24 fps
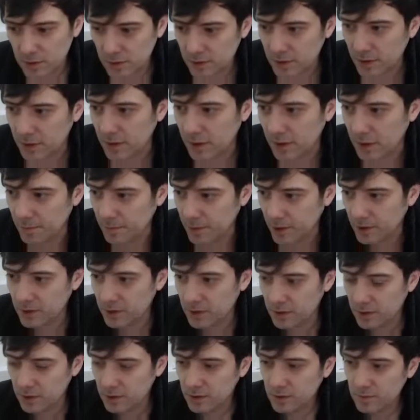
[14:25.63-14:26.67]
dynamic.
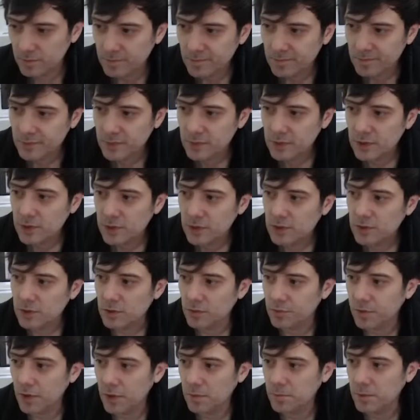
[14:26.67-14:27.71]
So
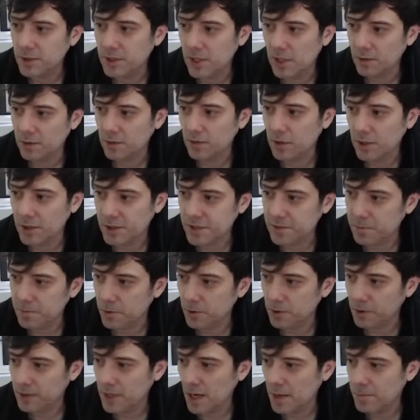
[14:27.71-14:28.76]
pharma down across the
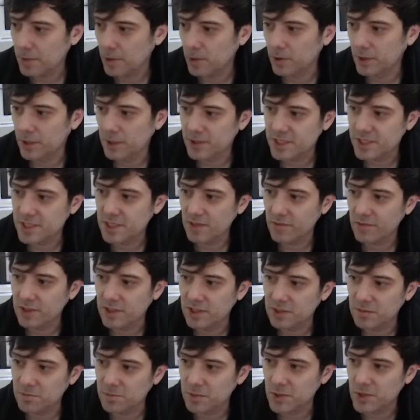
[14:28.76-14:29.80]
board. Capricorn down
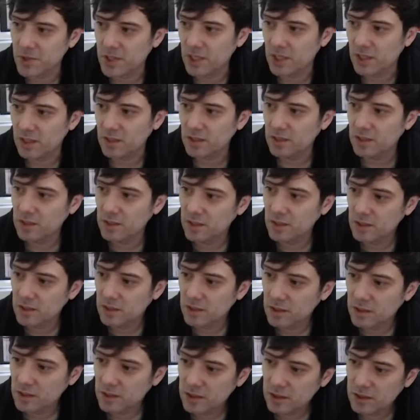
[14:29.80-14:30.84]
17%,
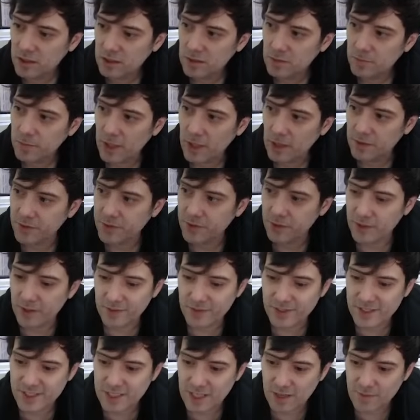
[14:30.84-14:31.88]
Palantir down
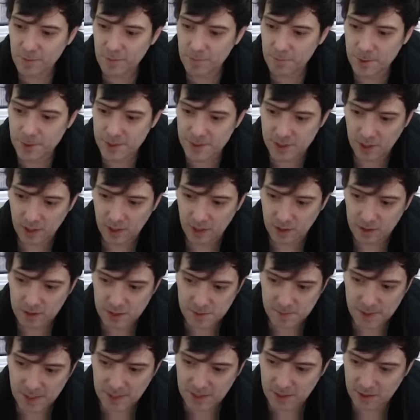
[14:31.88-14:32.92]
7%,
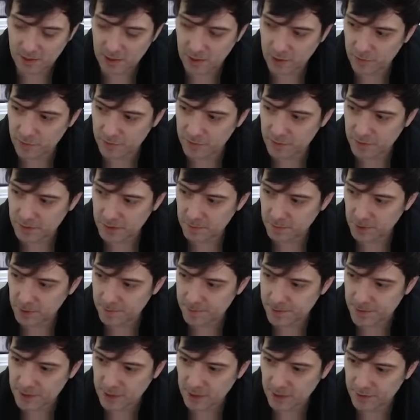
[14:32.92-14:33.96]
SPY down 150
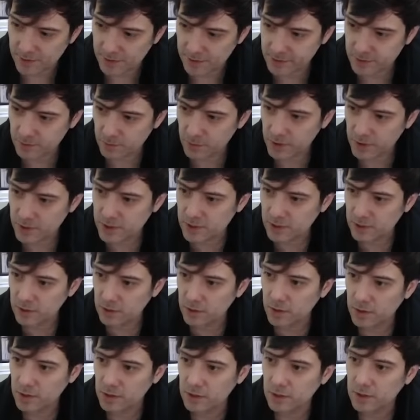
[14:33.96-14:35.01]
bips now. Things are worsening
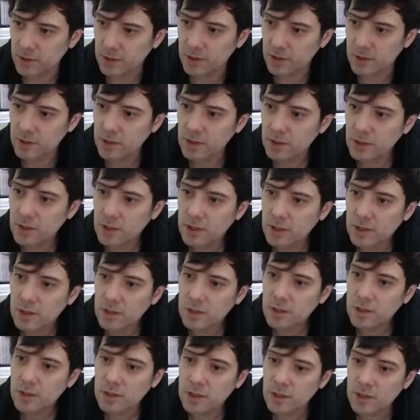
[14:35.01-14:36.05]
quickly.
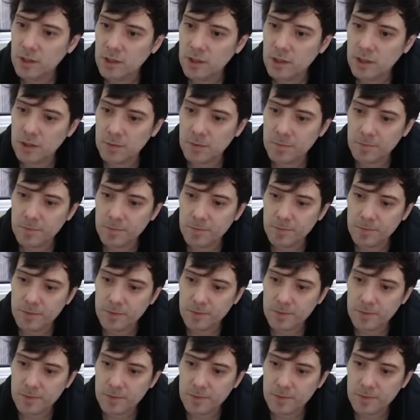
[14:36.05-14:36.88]
Some